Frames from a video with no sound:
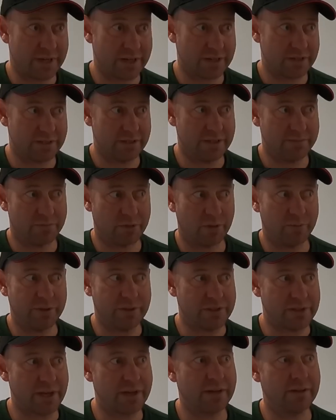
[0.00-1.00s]
actually
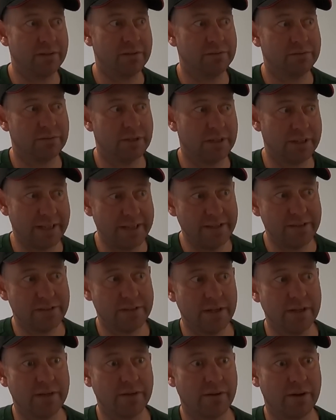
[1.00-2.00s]
probably at least
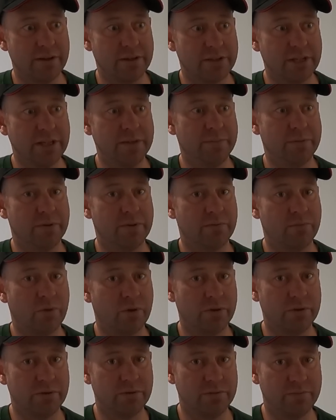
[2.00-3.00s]
10 grand cheaper than
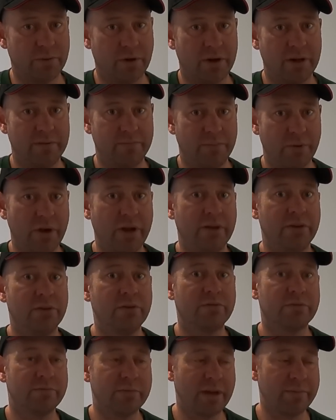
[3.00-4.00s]
what you'd buy it brand
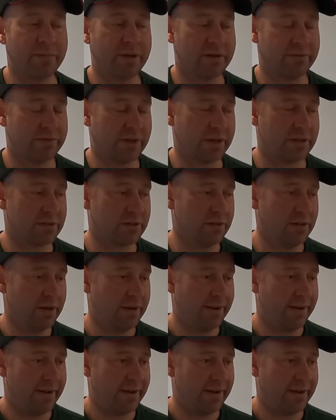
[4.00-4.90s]
new from that manufacturer.